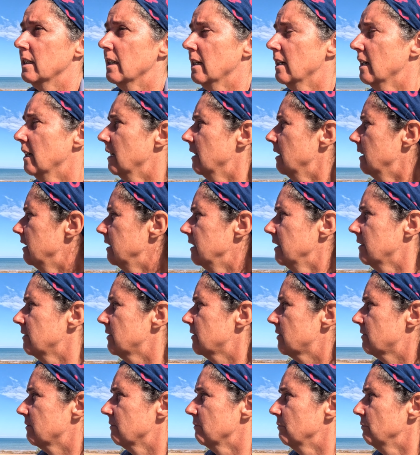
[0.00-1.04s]

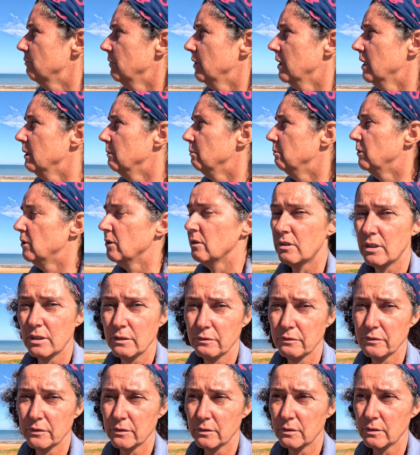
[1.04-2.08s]
It's really
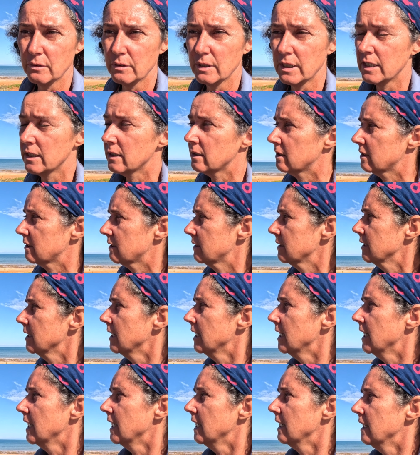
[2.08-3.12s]
beautiful. It's
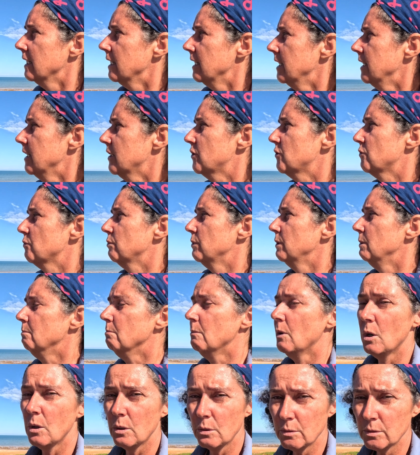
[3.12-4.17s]

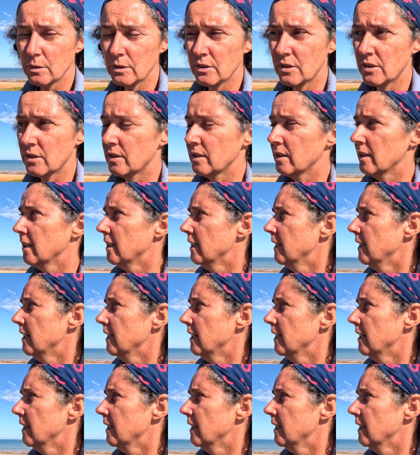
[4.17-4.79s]
remote.